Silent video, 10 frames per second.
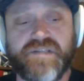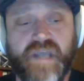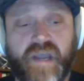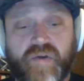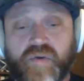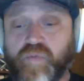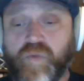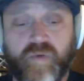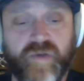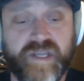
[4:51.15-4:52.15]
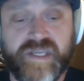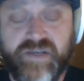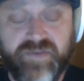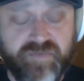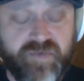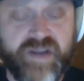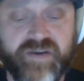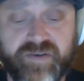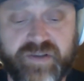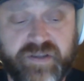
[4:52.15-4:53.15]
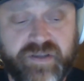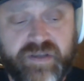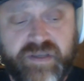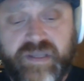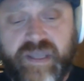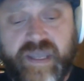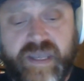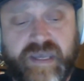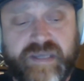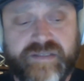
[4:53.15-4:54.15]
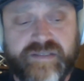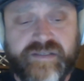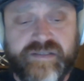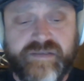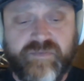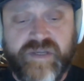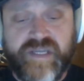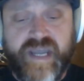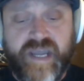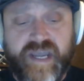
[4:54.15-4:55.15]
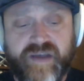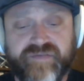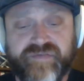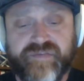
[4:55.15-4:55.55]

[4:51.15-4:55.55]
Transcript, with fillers: uh, who wrote a killer record and we have